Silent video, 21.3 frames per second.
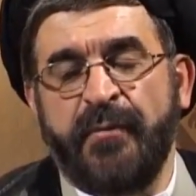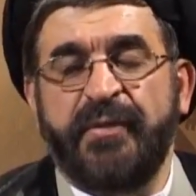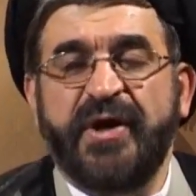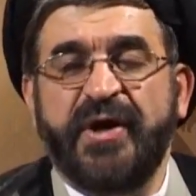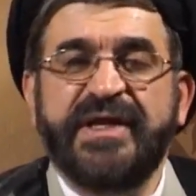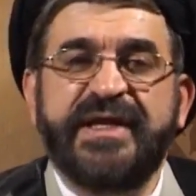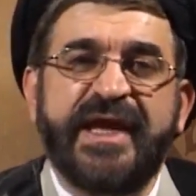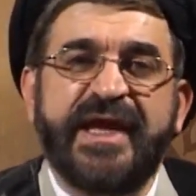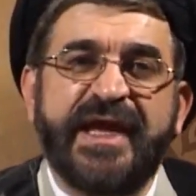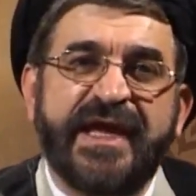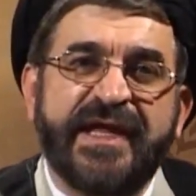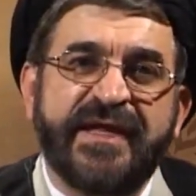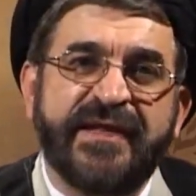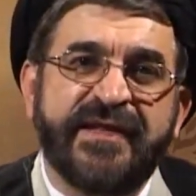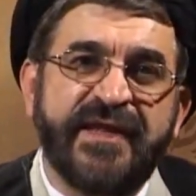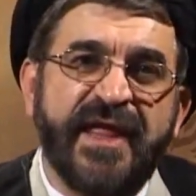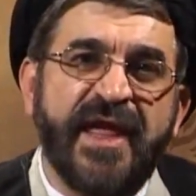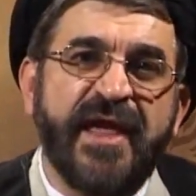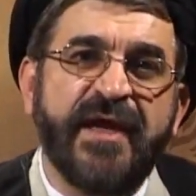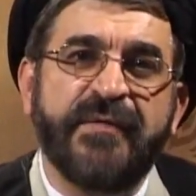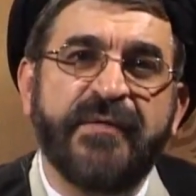By the
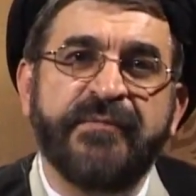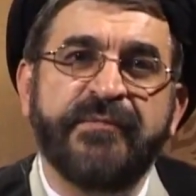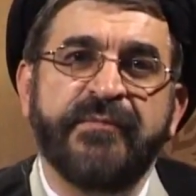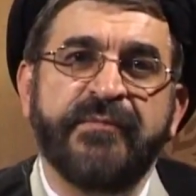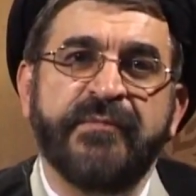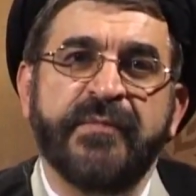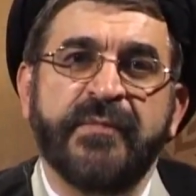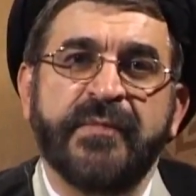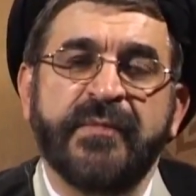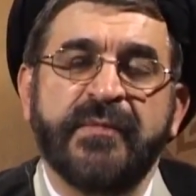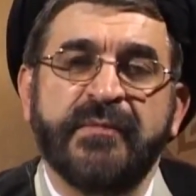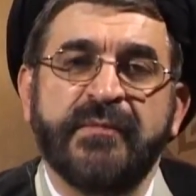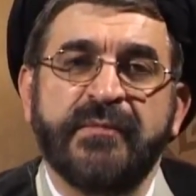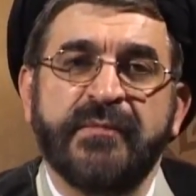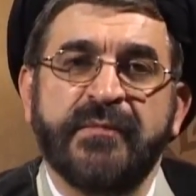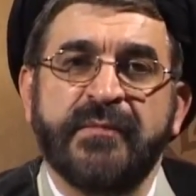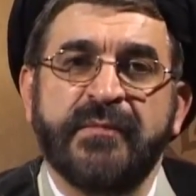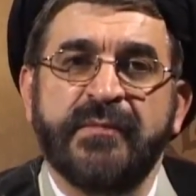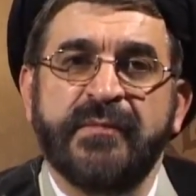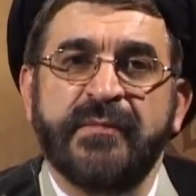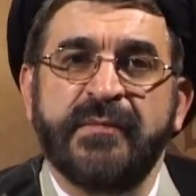exam,
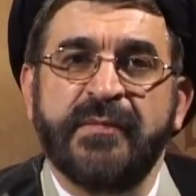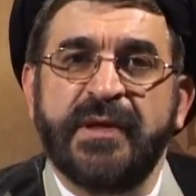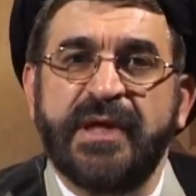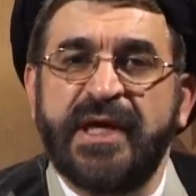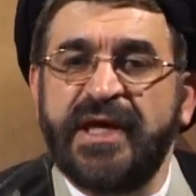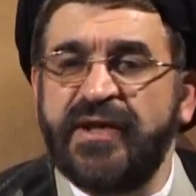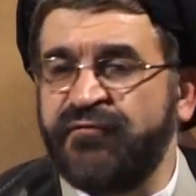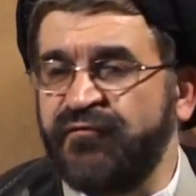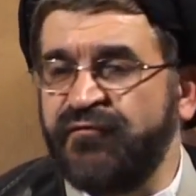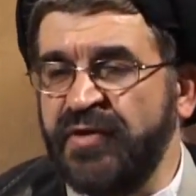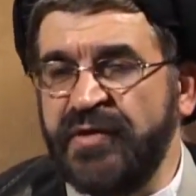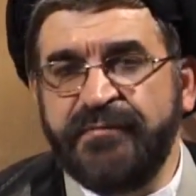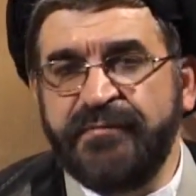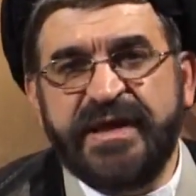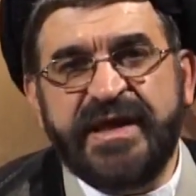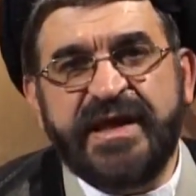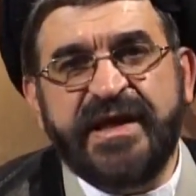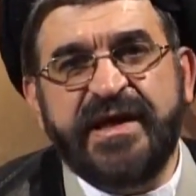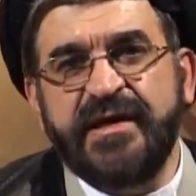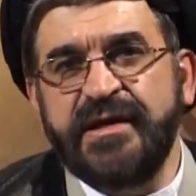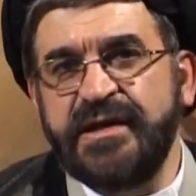it will
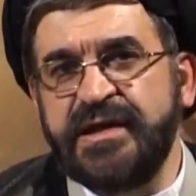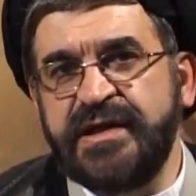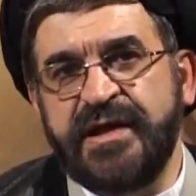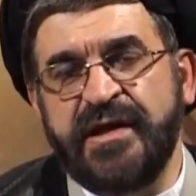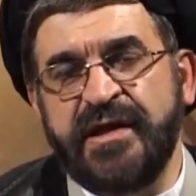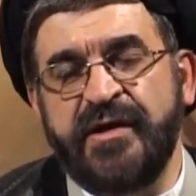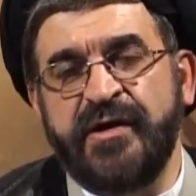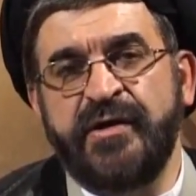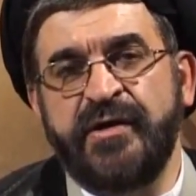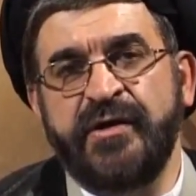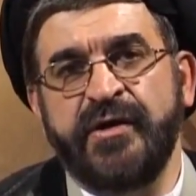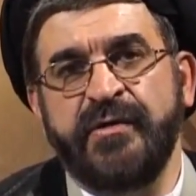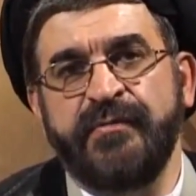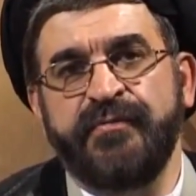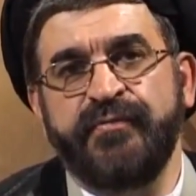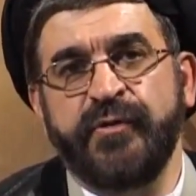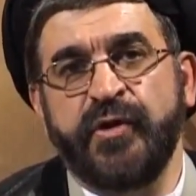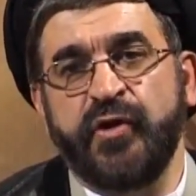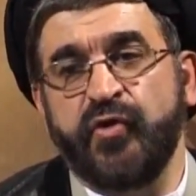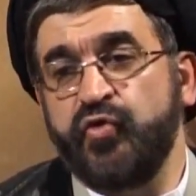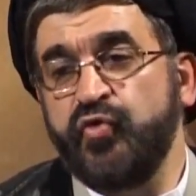be clear
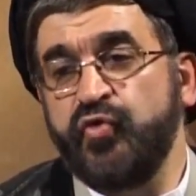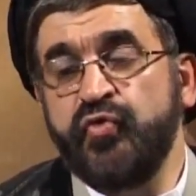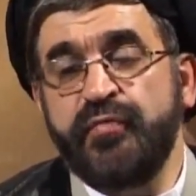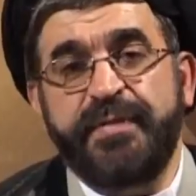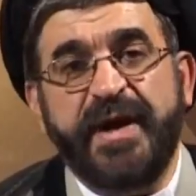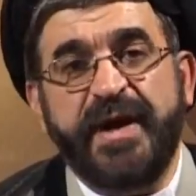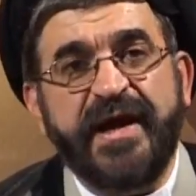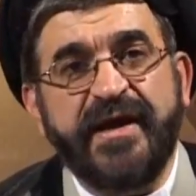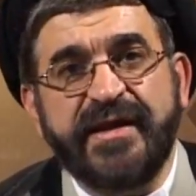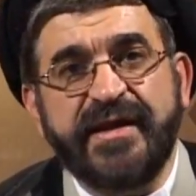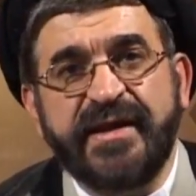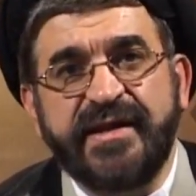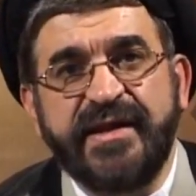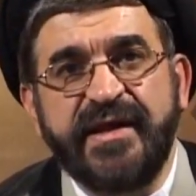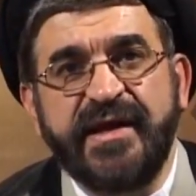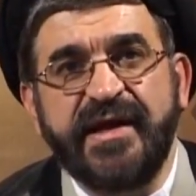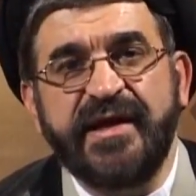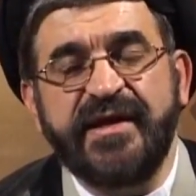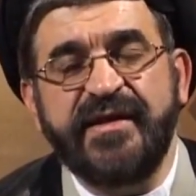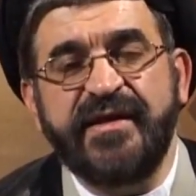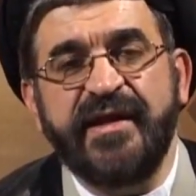who passed
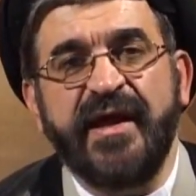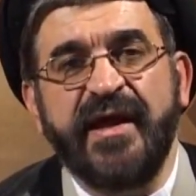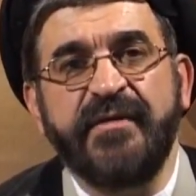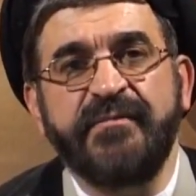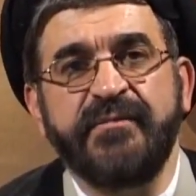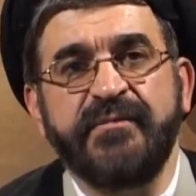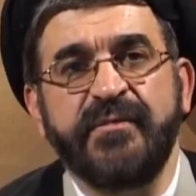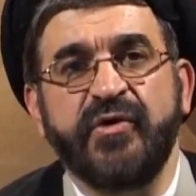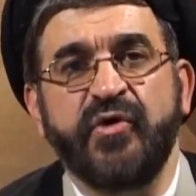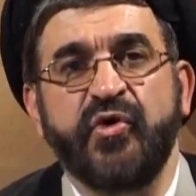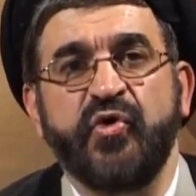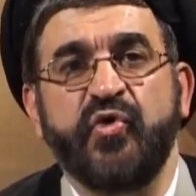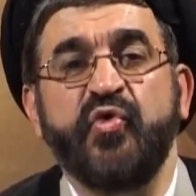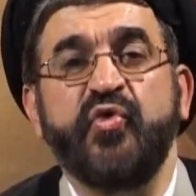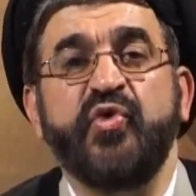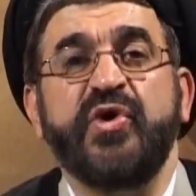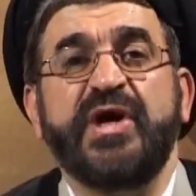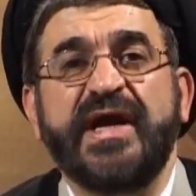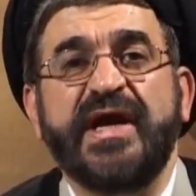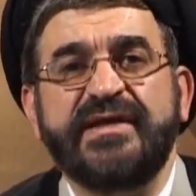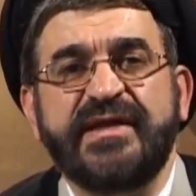the exam,
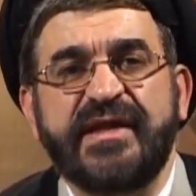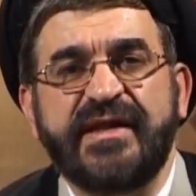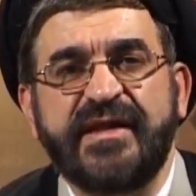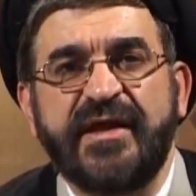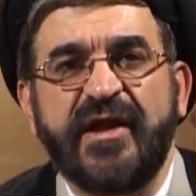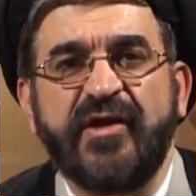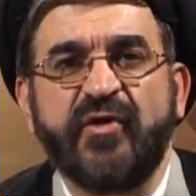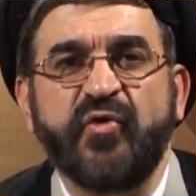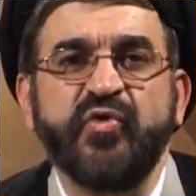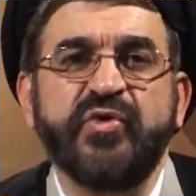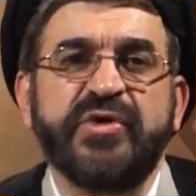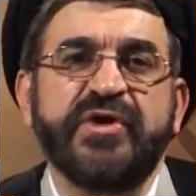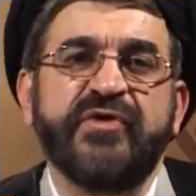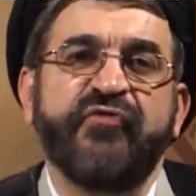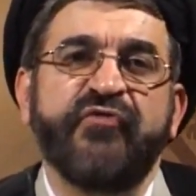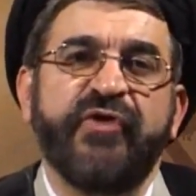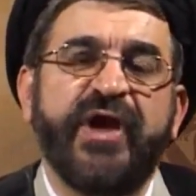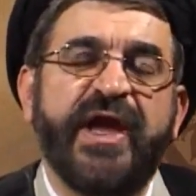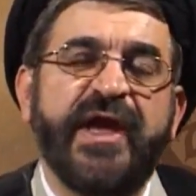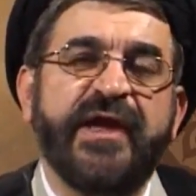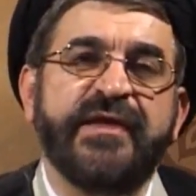who gets the good
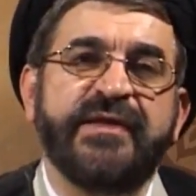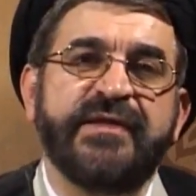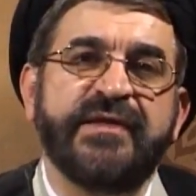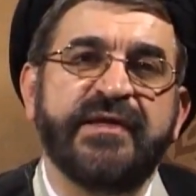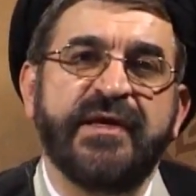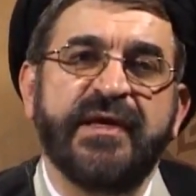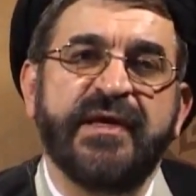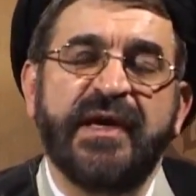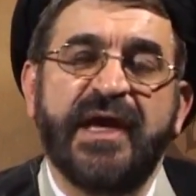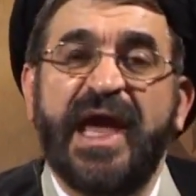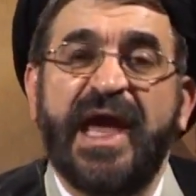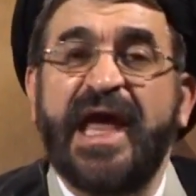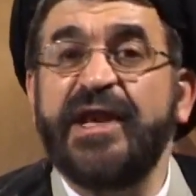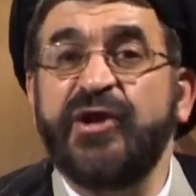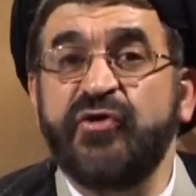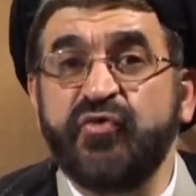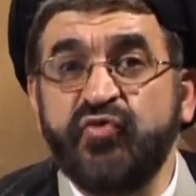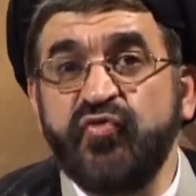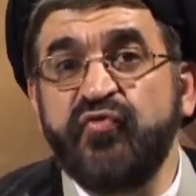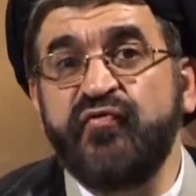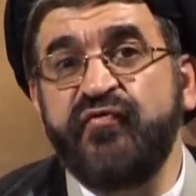grade,
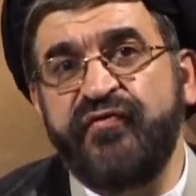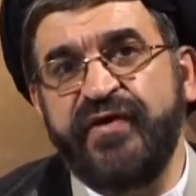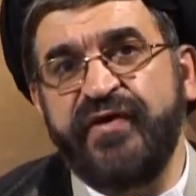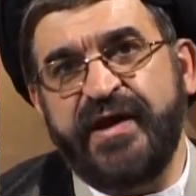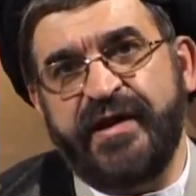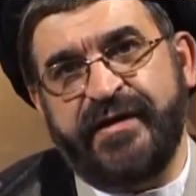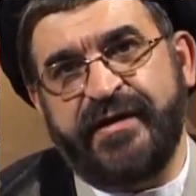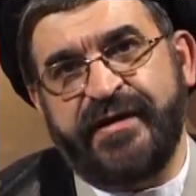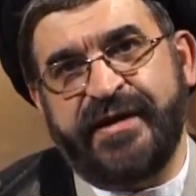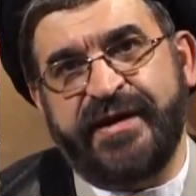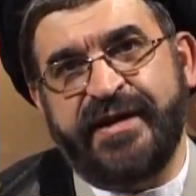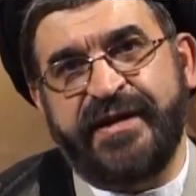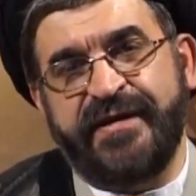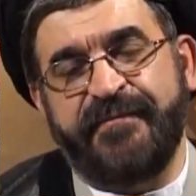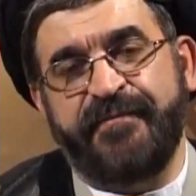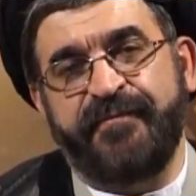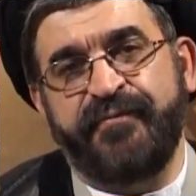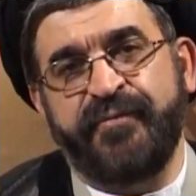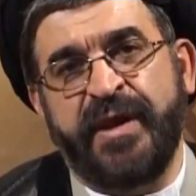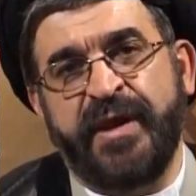and who fails.